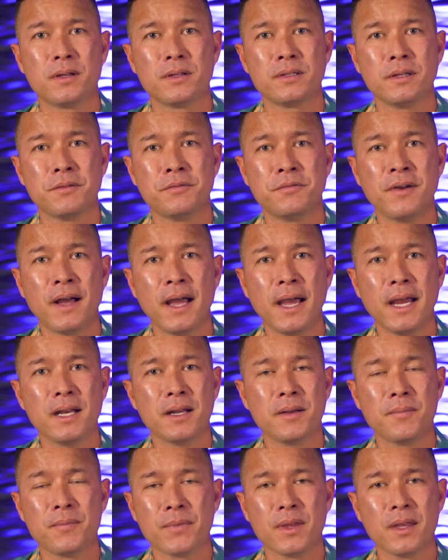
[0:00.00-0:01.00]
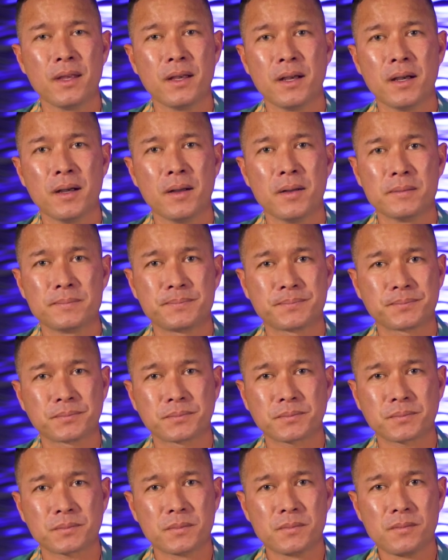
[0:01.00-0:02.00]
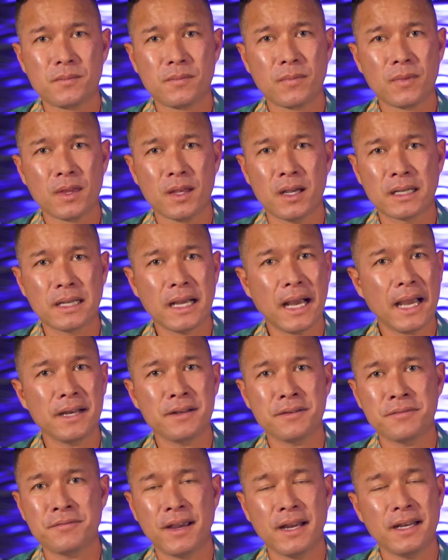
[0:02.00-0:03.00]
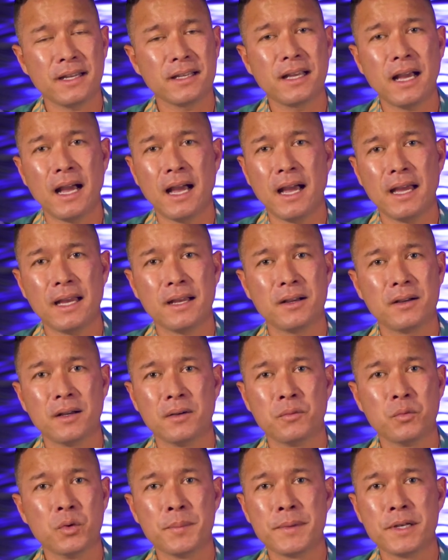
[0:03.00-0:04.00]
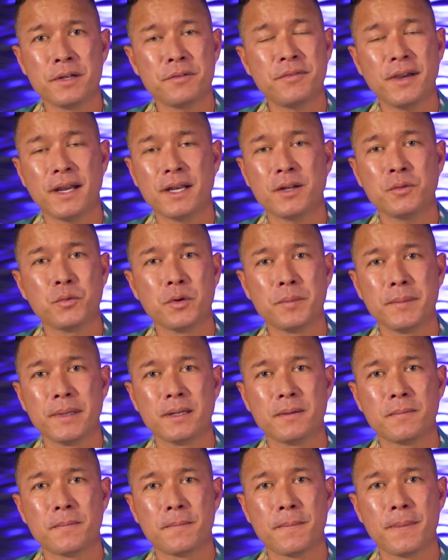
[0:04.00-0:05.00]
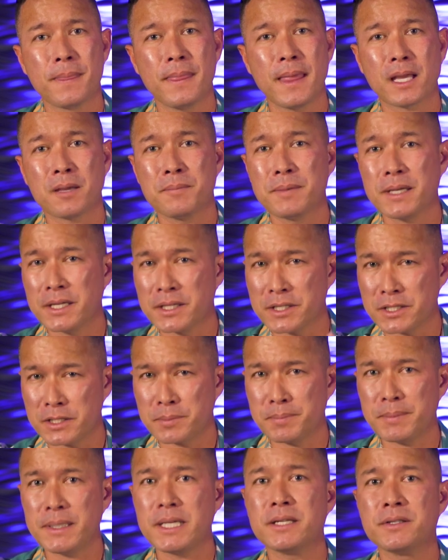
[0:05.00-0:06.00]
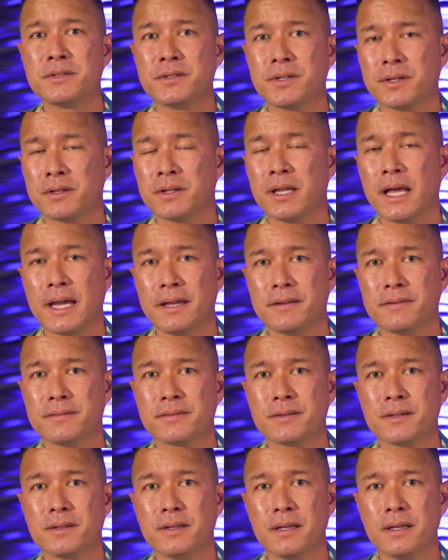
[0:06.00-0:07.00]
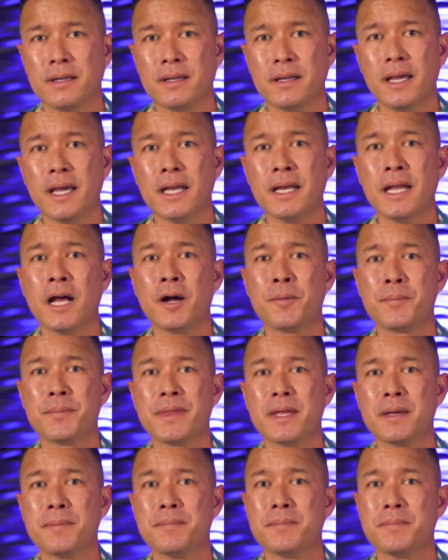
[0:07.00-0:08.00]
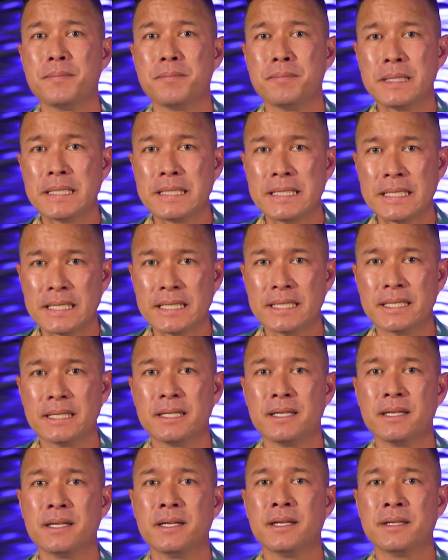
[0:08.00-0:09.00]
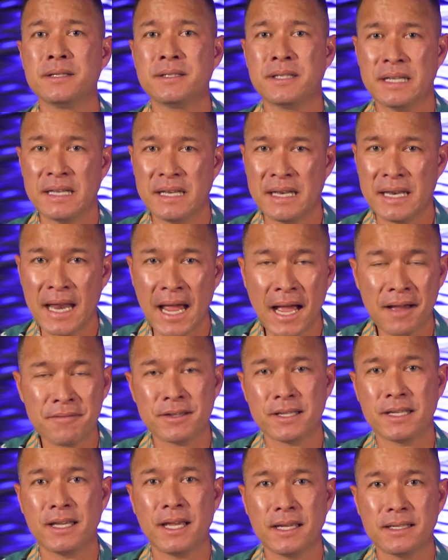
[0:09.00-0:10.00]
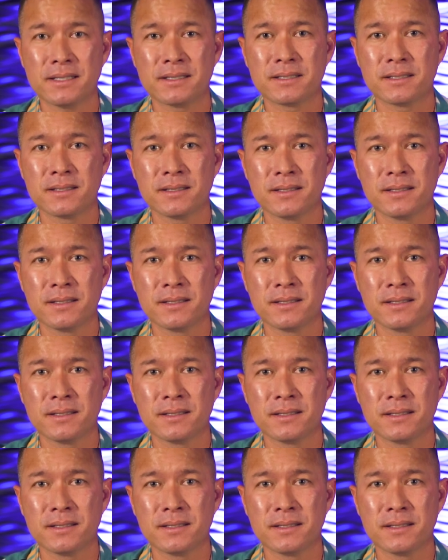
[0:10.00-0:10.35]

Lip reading: to find a guy to find a guy, a woman to find a woman that can begin to speak into their life and help them begin to navigate